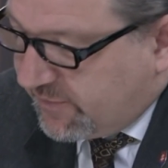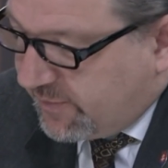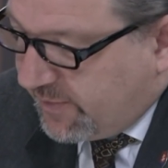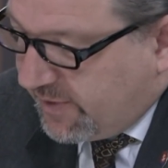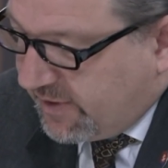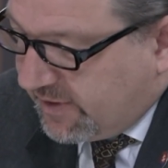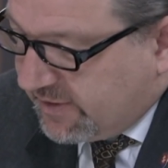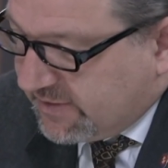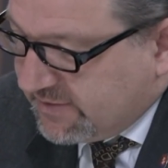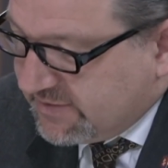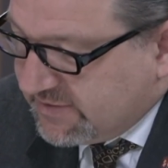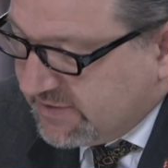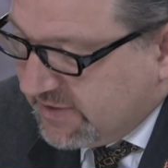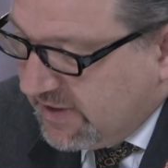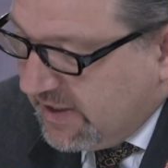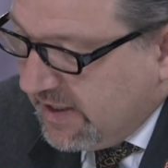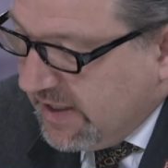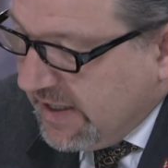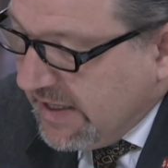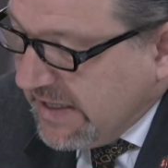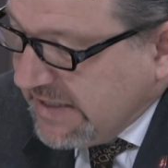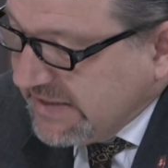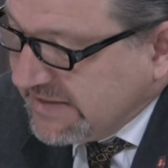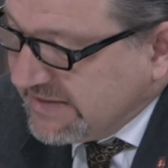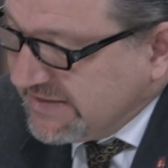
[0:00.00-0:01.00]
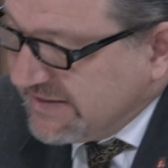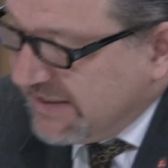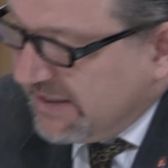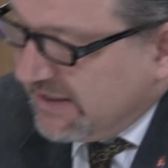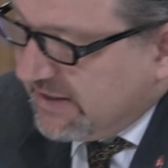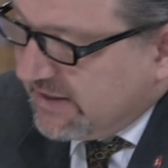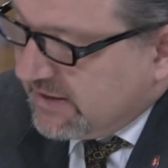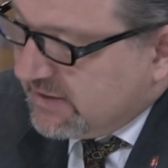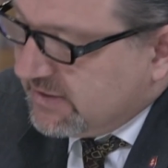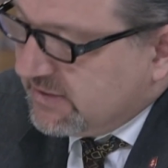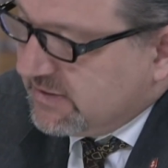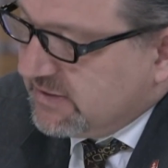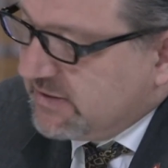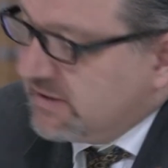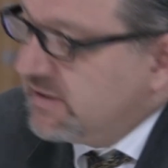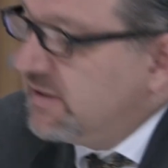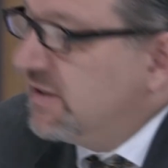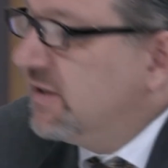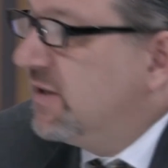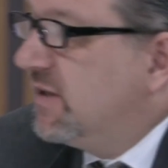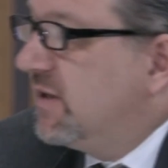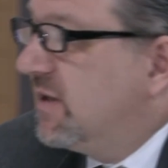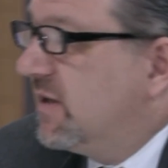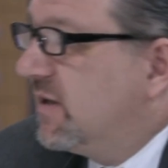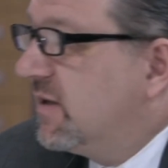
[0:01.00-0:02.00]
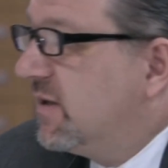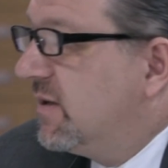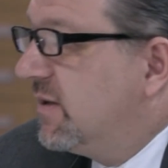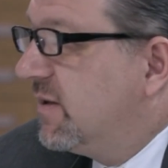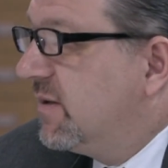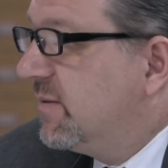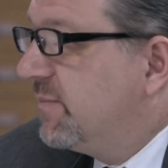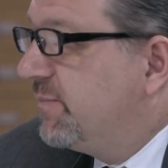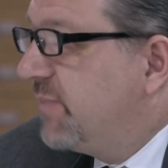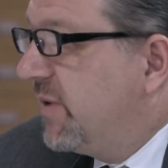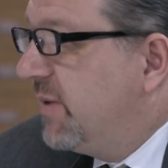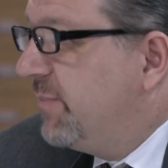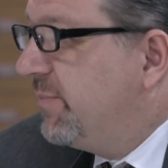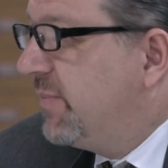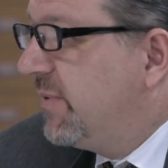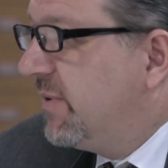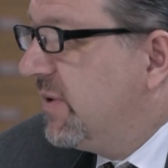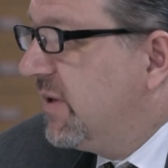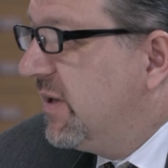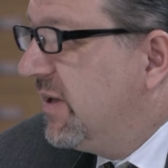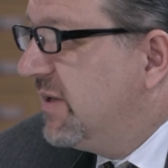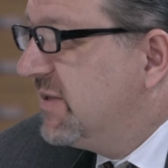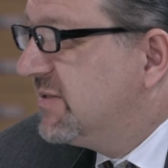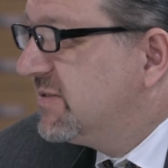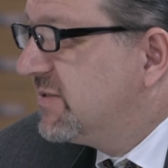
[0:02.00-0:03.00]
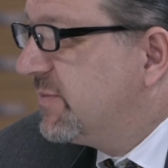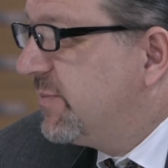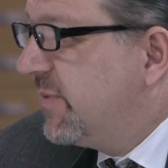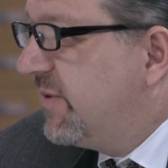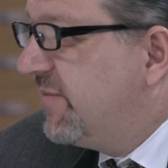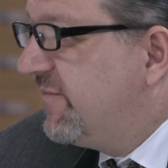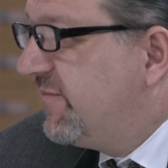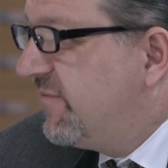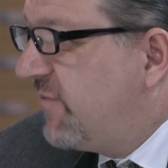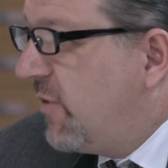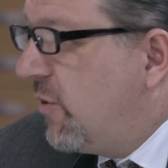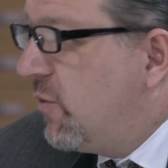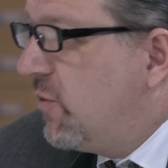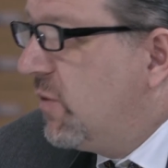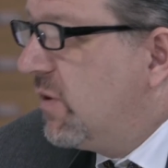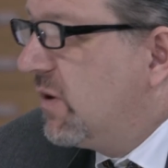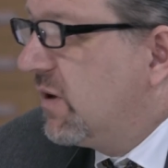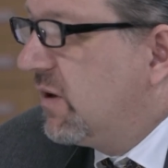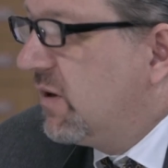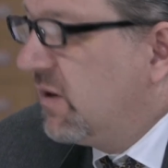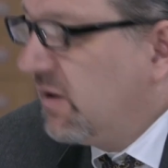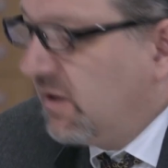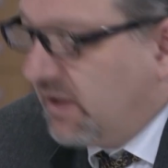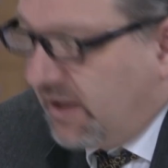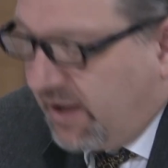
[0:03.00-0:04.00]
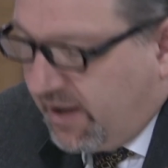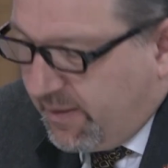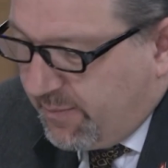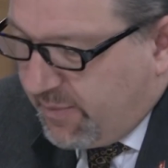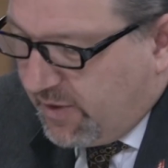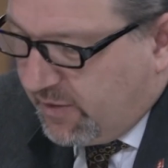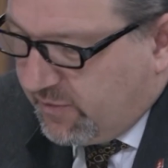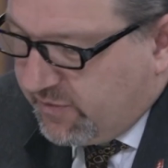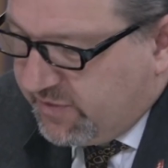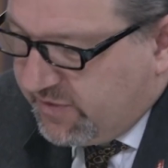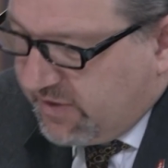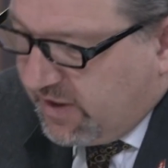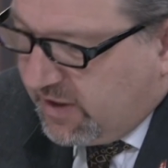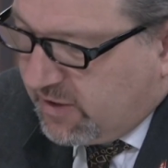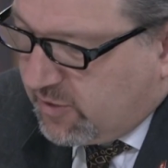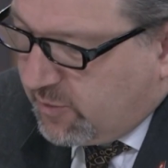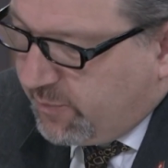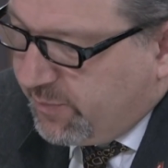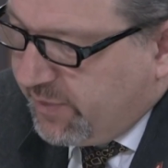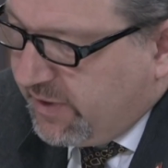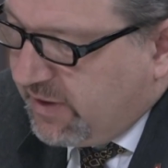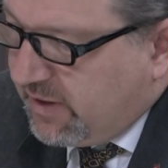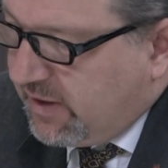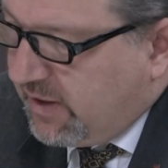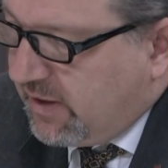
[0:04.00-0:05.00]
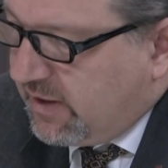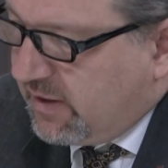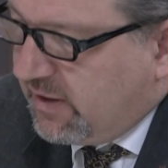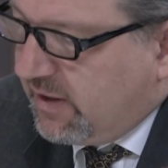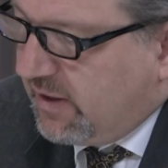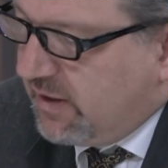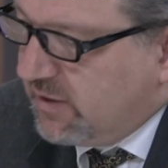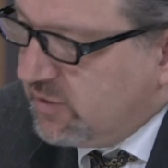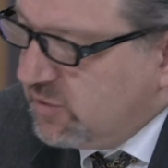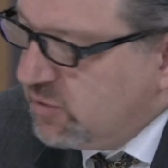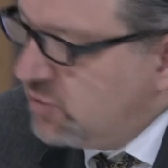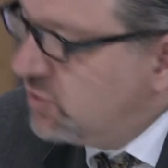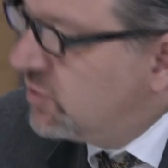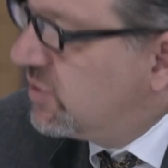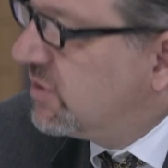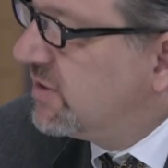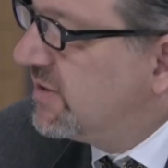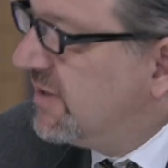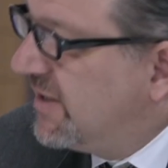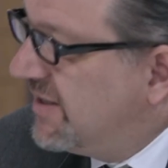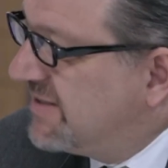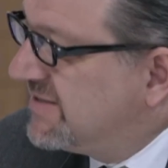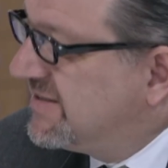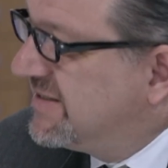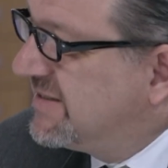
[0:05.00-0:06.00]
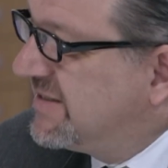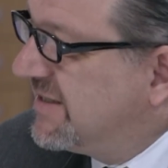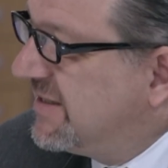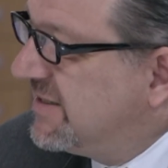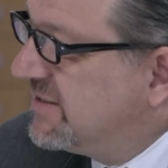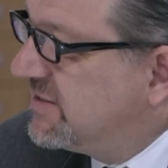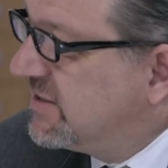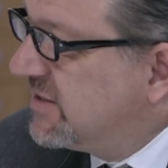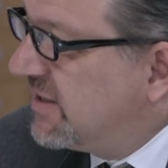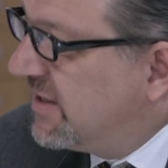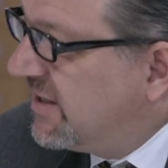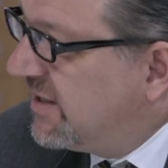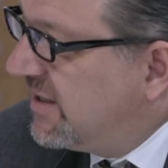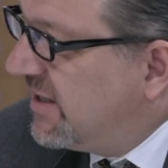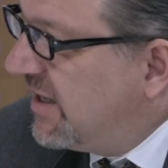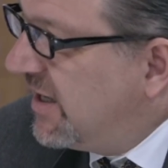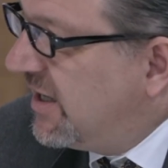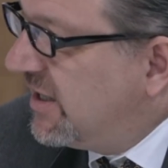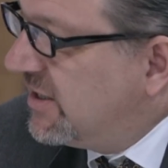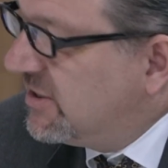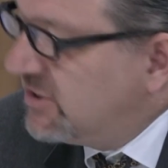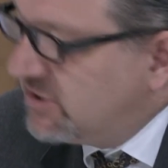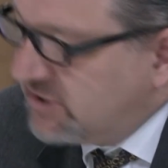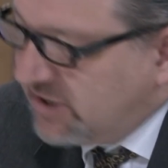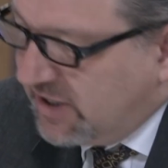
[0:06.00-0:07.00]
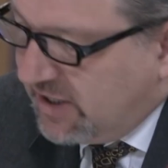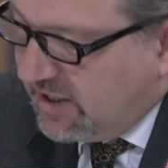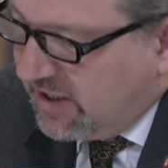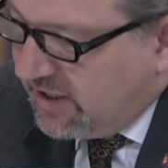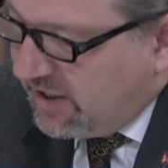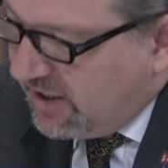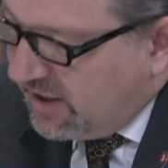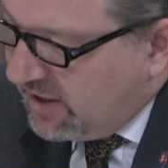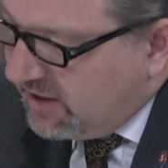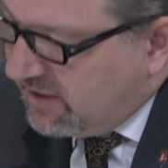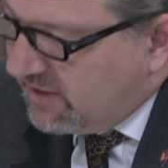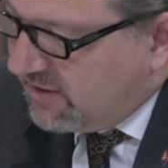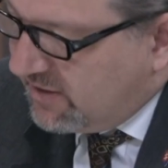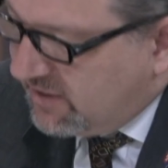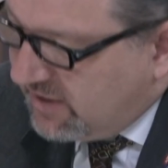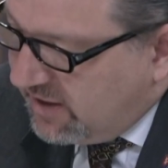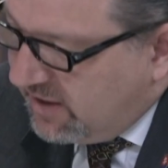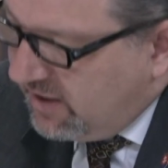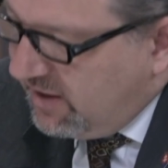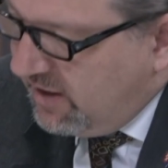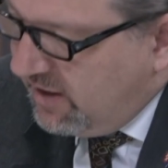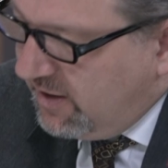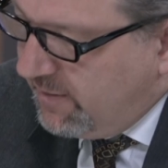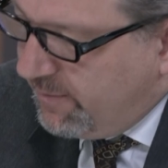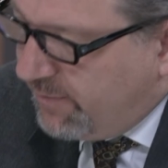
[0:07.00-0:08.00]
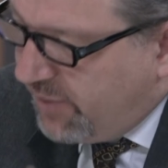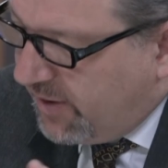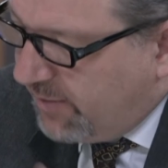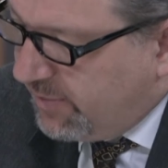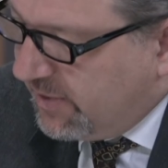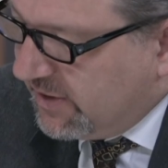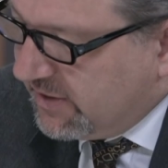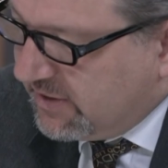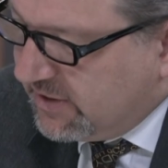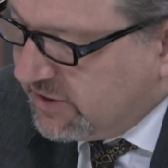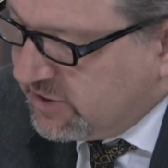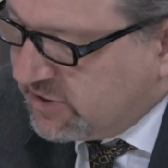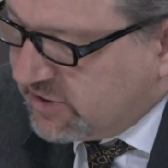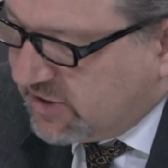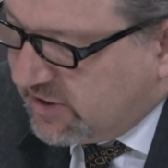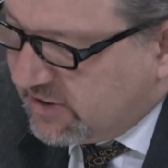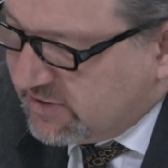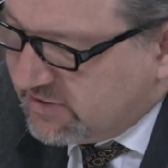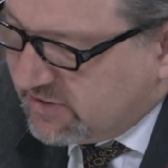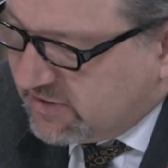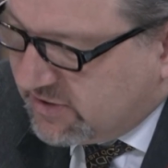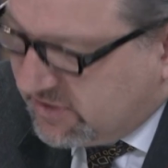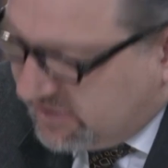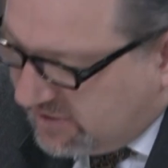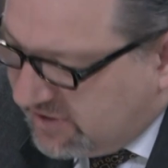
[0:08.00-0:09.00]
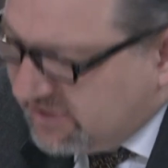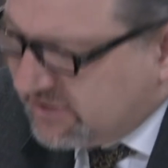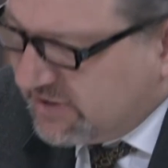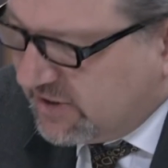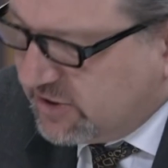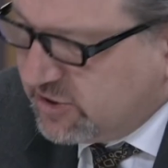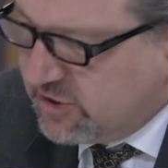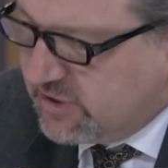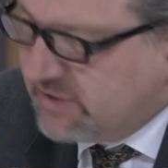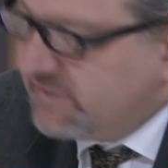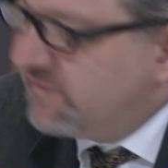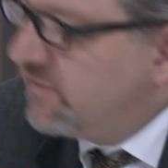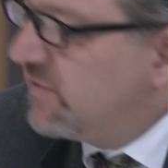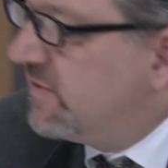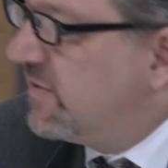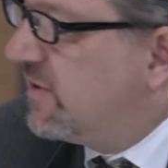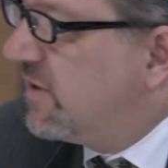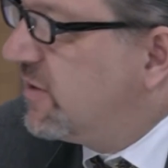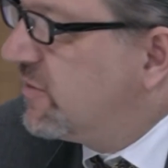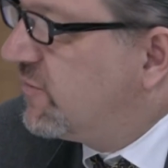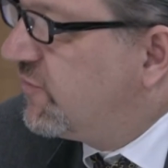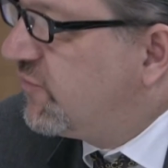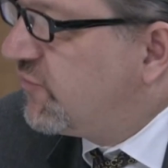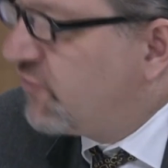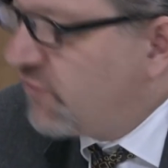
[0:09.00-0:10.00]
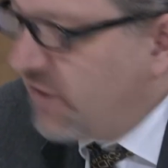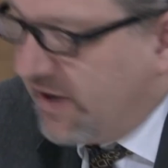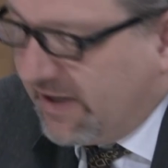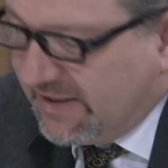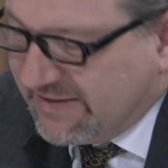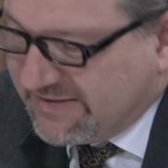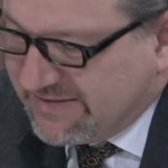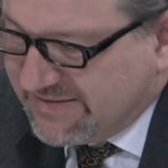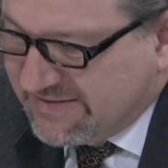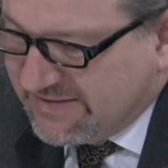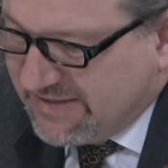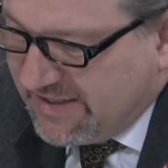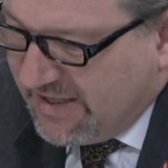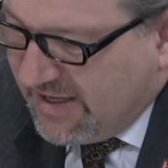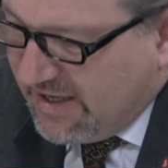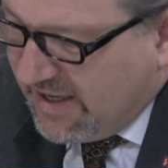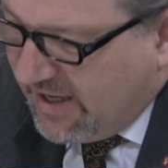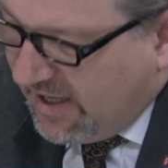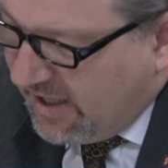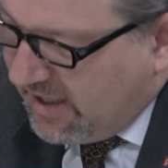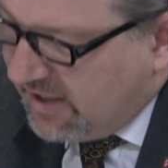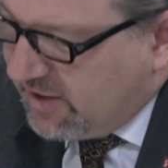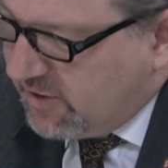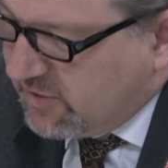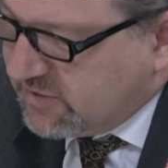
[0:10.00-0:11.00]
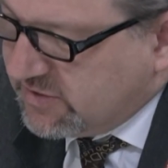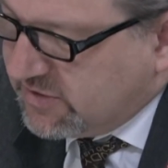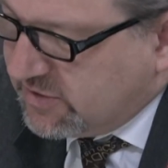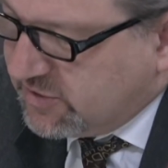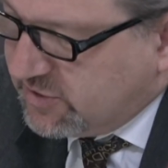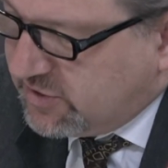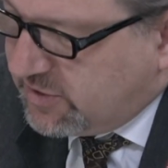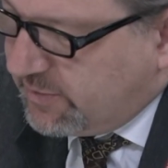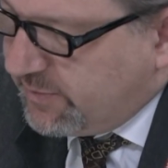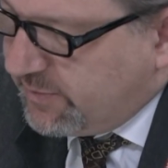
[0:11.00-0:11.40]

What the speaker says: mind. Second, people need to be vocal about their opinion and do not hesitate to engage in the public discussion with their friends and on social